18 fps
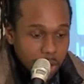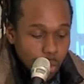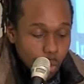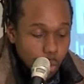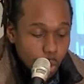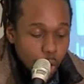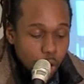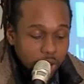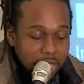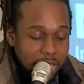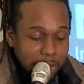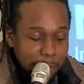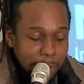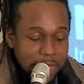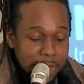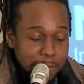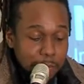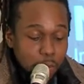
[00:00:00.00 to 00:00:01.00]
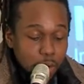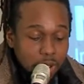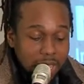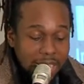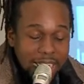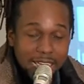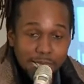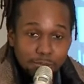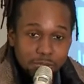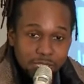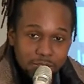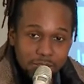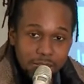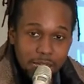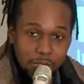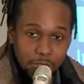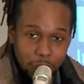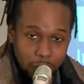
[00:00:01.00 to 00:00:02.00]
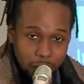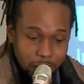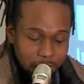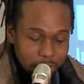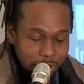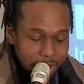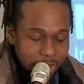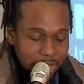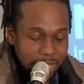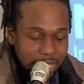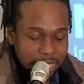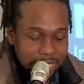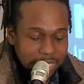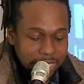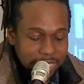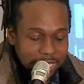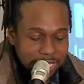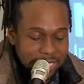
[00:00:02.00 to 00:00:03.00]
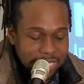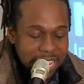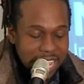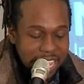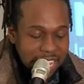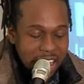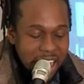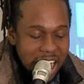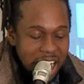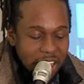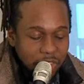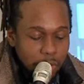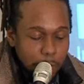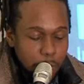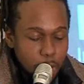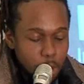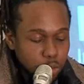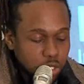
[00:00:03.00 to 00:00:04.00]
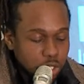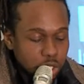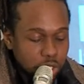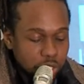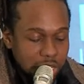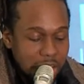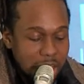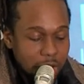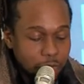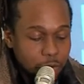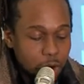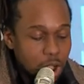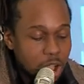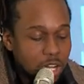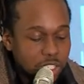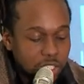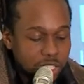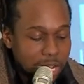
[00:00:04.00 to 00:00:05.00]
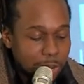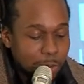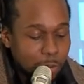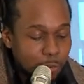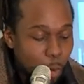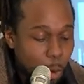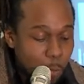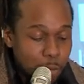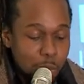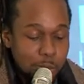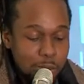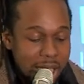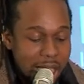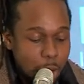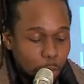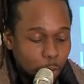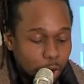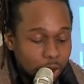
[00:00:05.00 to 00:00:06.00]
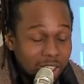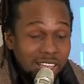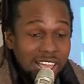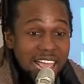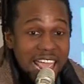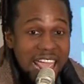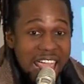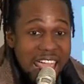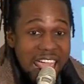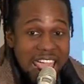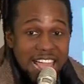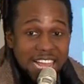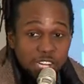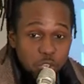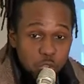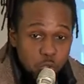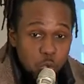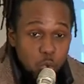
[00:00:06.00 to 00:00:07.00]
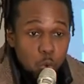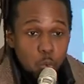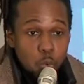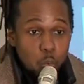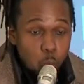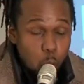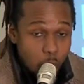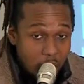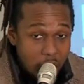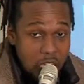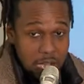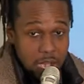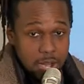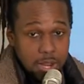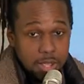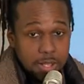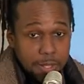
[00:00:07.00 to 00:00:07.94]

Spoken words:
Working people came together to take on the poster child for unchecked corporate power, and you won.